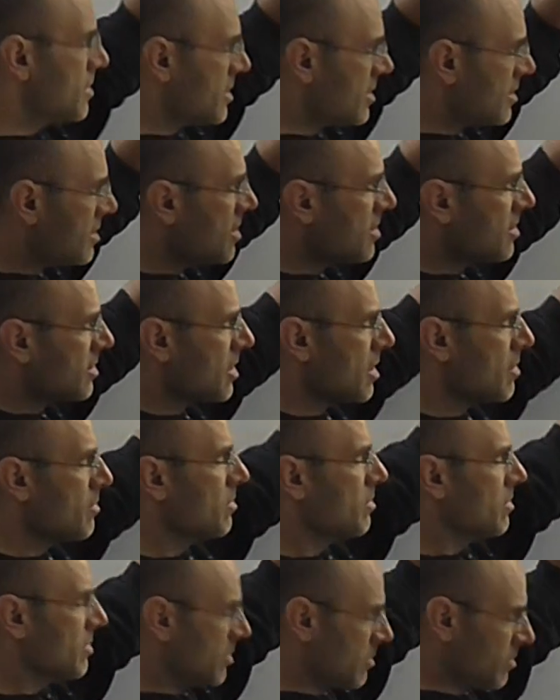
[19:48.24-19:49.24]

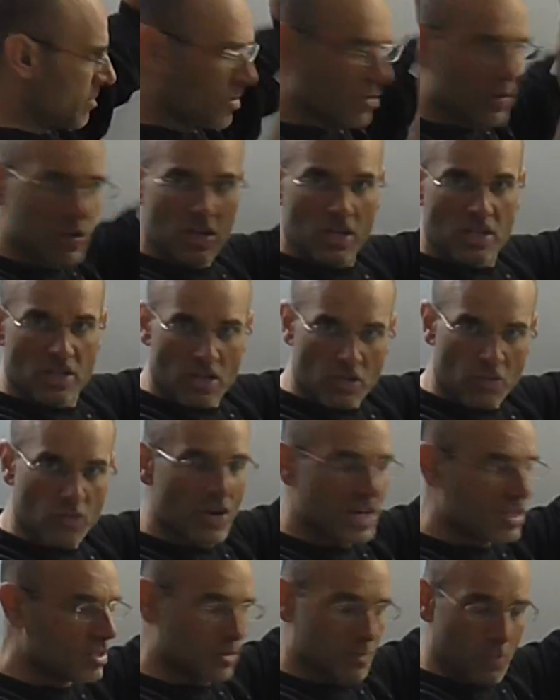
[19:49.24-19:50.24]
system is at
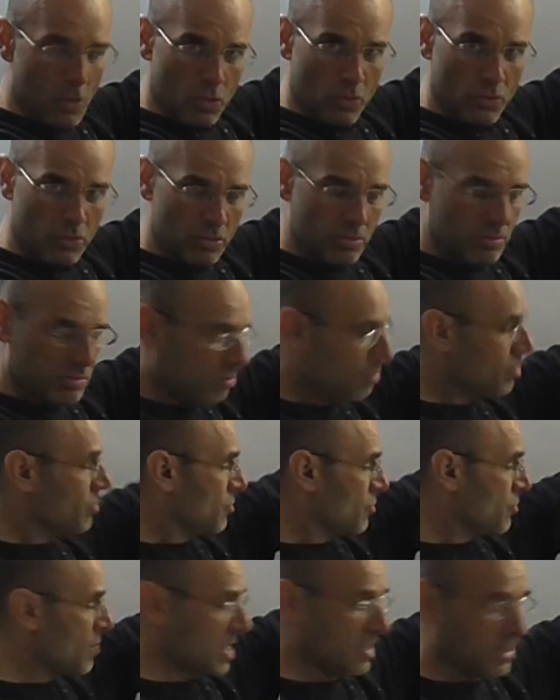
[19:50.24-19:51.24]
rest mode,
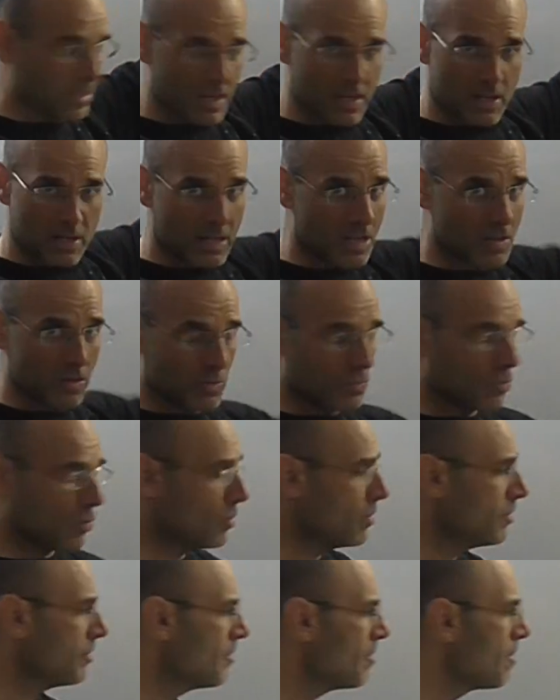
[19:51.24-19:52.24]
resting, doesn't
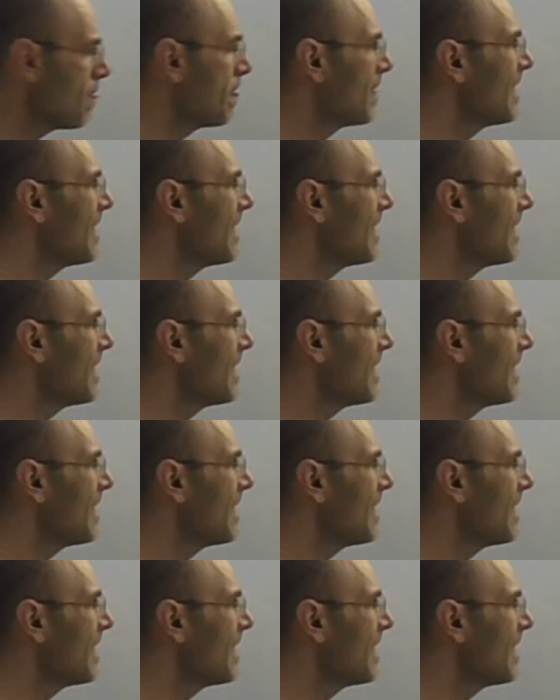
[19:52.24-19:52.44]
move,